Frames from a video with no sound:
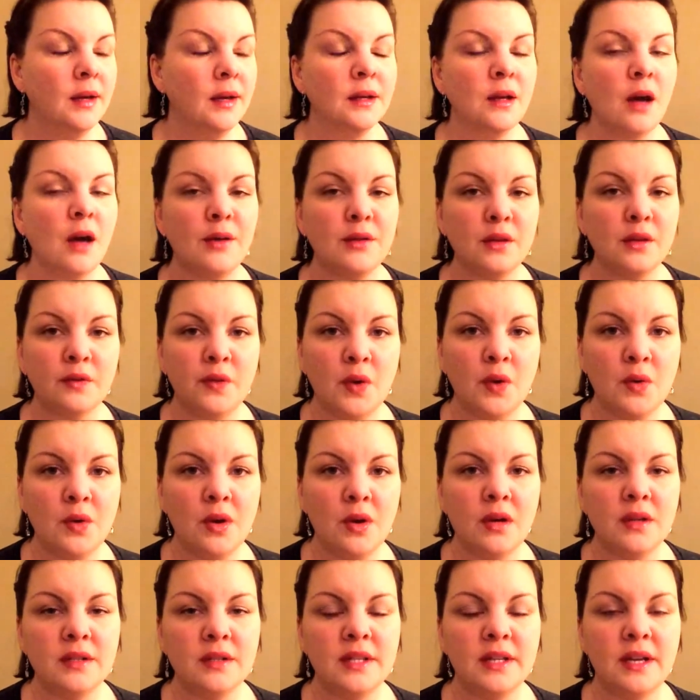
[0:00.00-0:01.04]
Got the phone
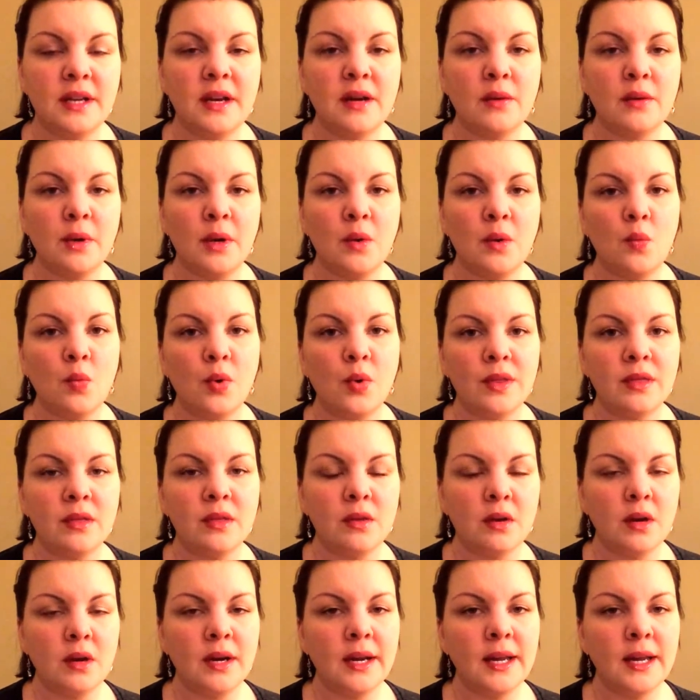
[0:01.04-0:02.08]
call today around
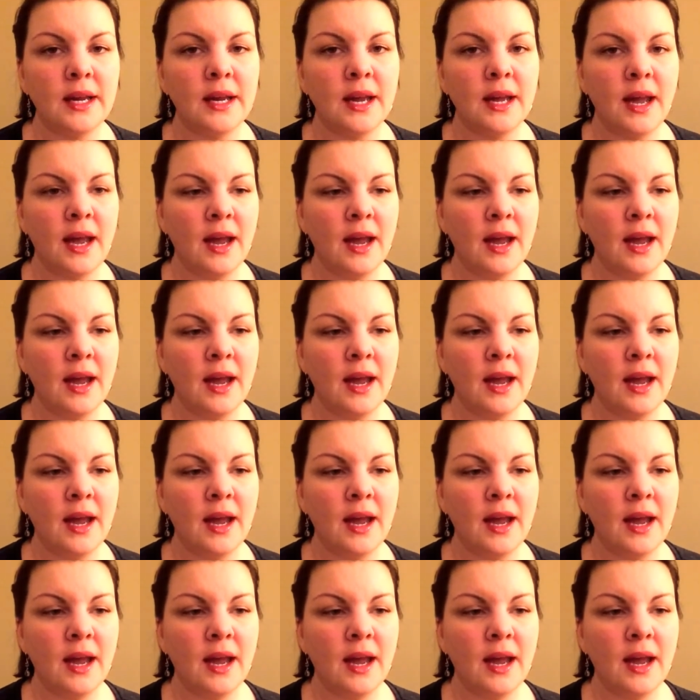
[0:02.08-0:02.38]
1:30,